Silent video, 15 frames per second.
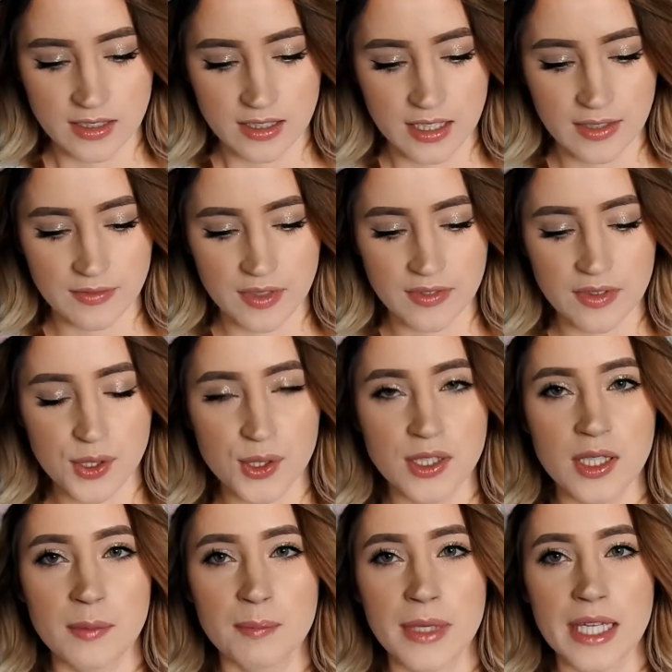I've never
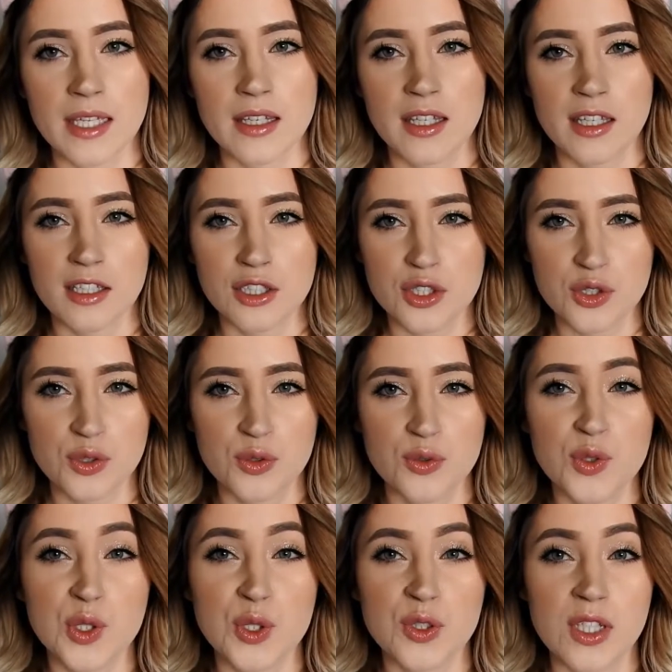really been into
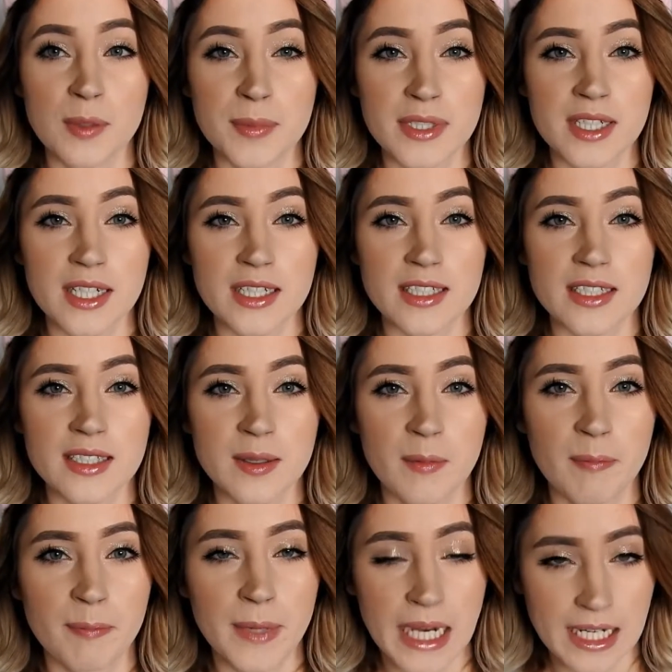nude lipsticks,
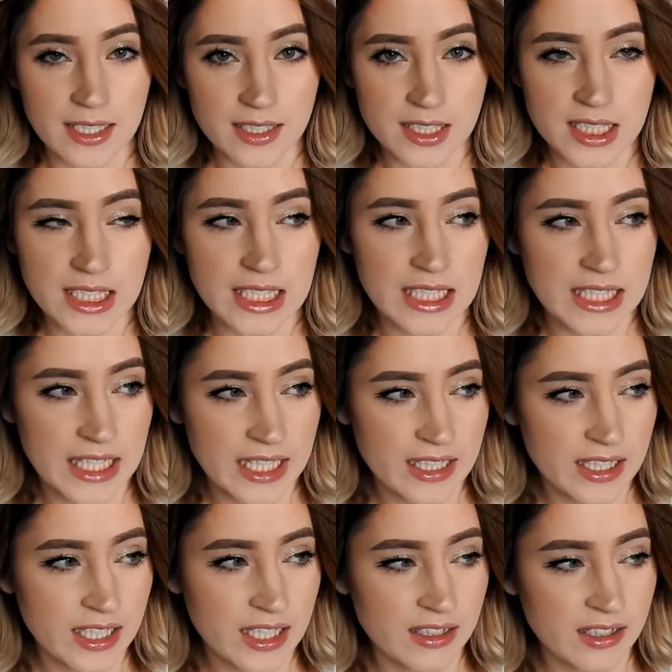but
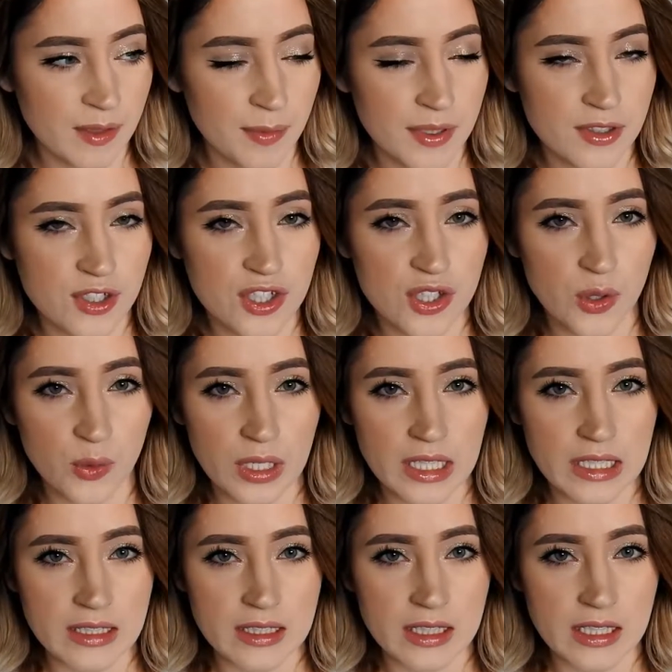lately they've been so
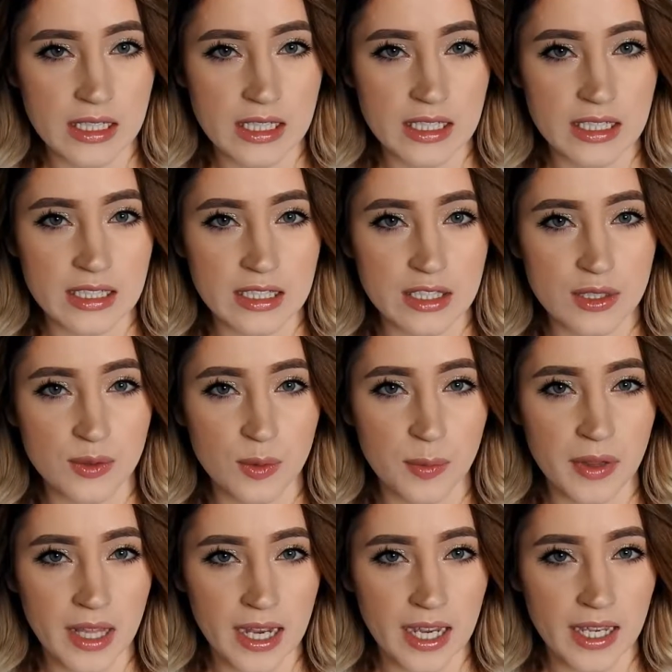easy to
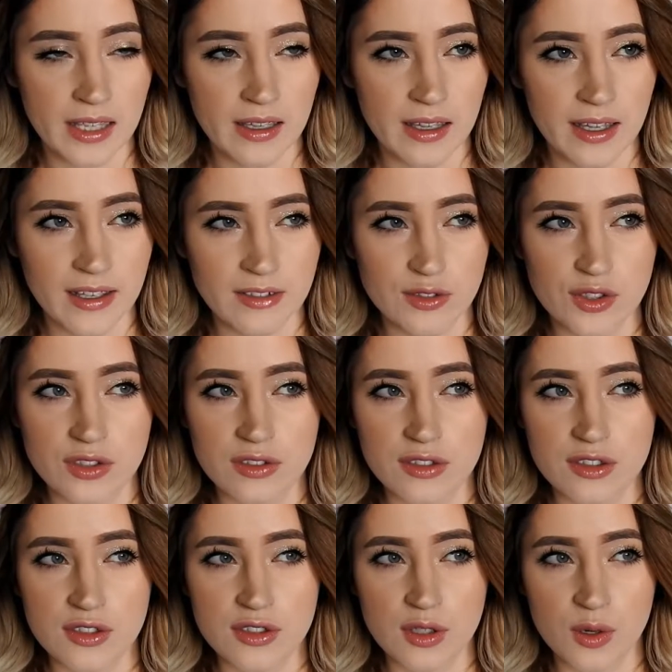apply and just
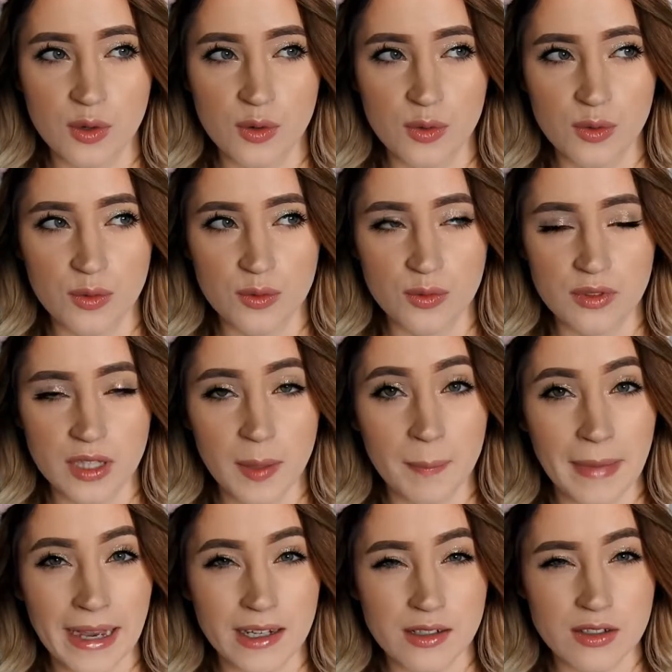so they
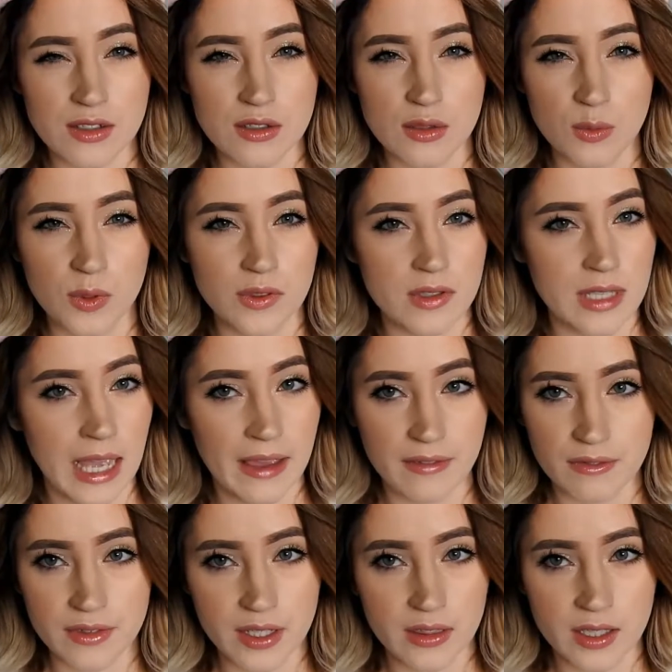match towards
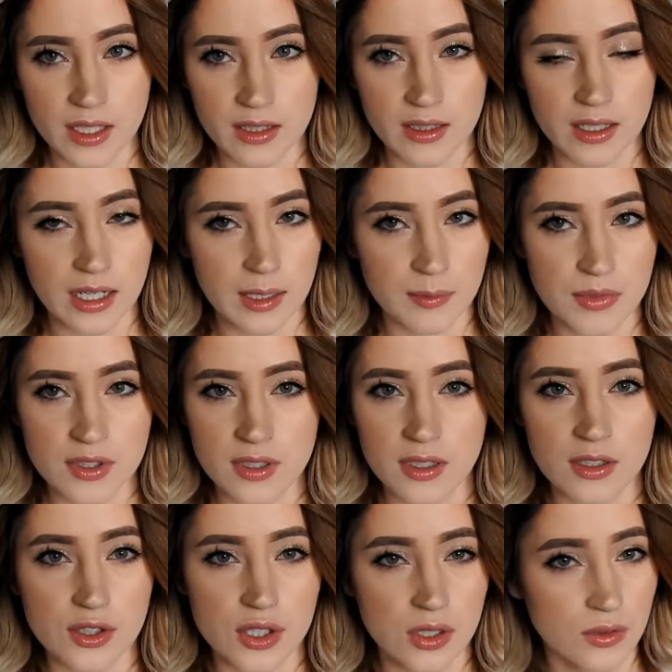everything that I'm just going
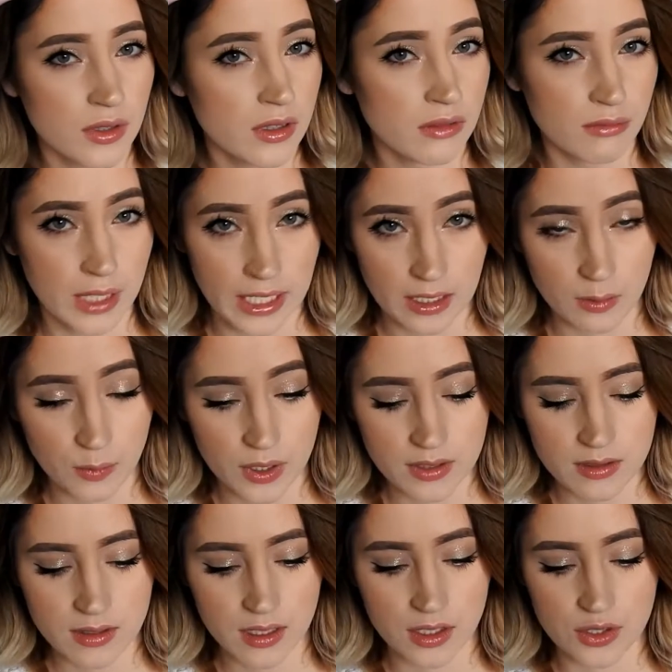to show you the random
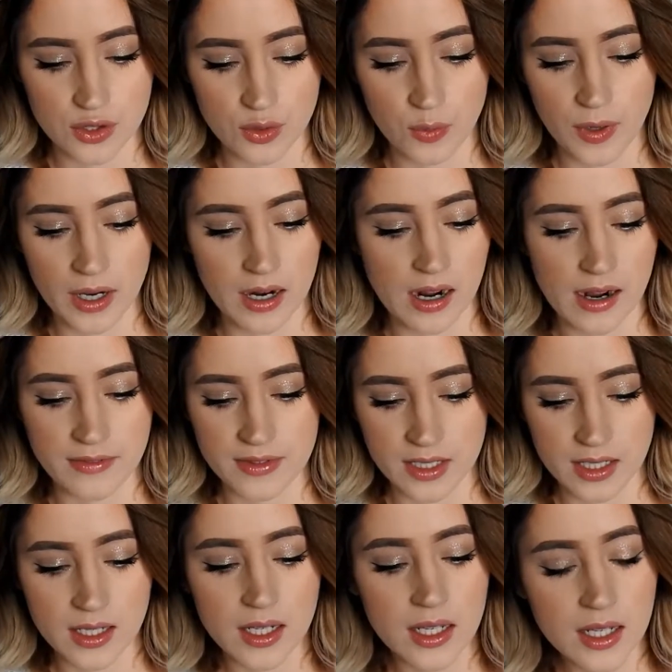ones that I do wear
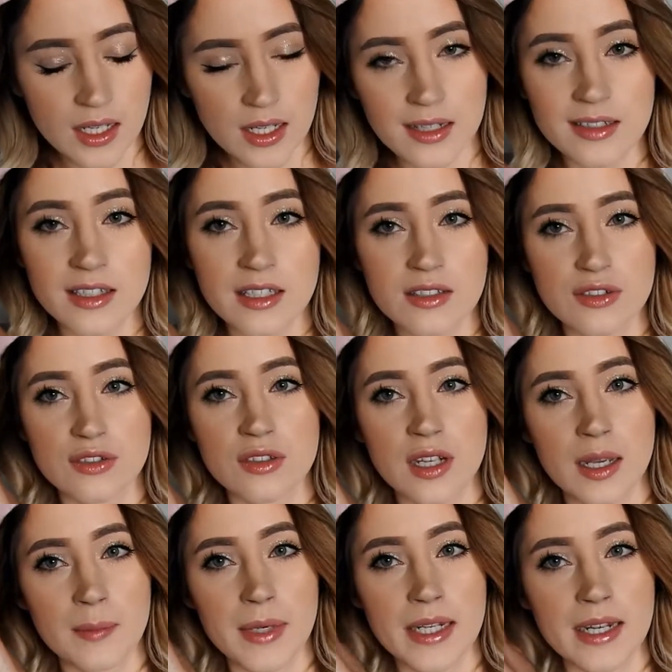often. These are,
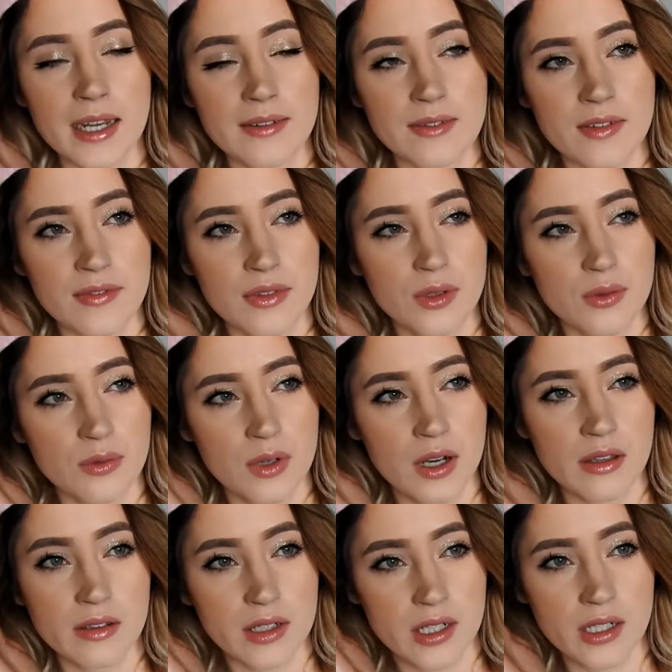I might have a few
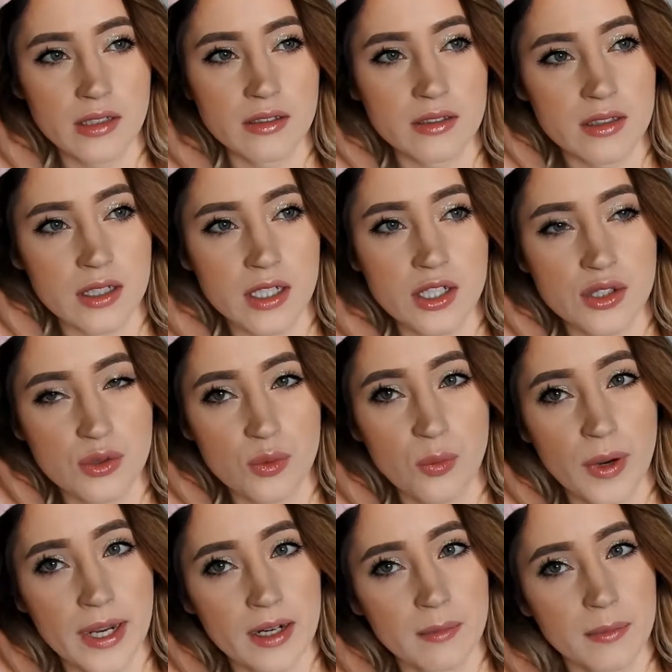other colors that I do
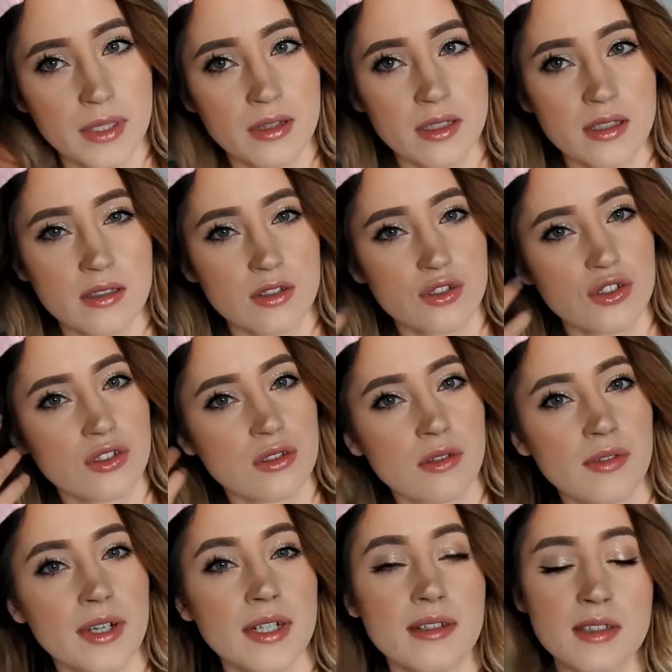wear, but these are just the
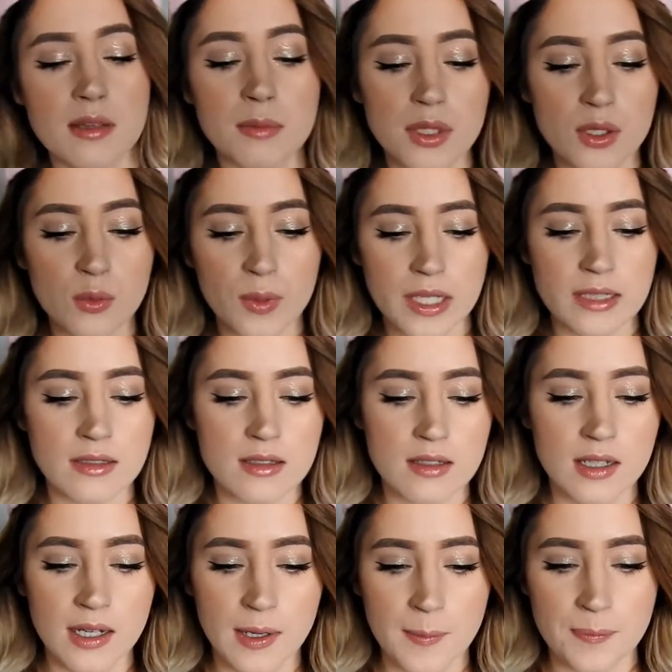very similar ones.